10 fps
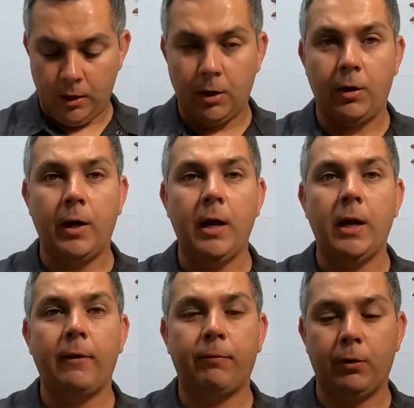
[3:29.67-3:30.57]
All right,
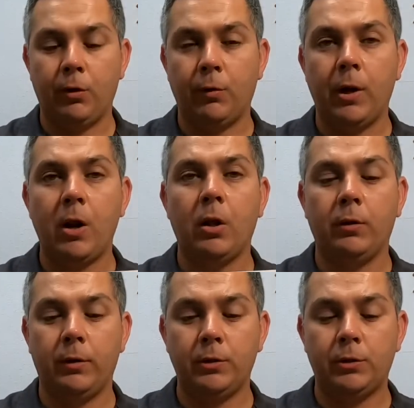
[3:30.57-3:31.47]
after you read all
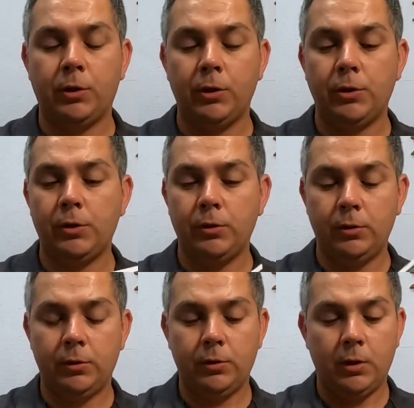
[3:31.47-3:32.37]
of the
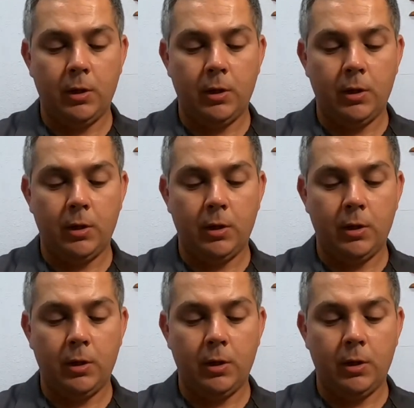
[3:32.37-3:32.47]
instructions,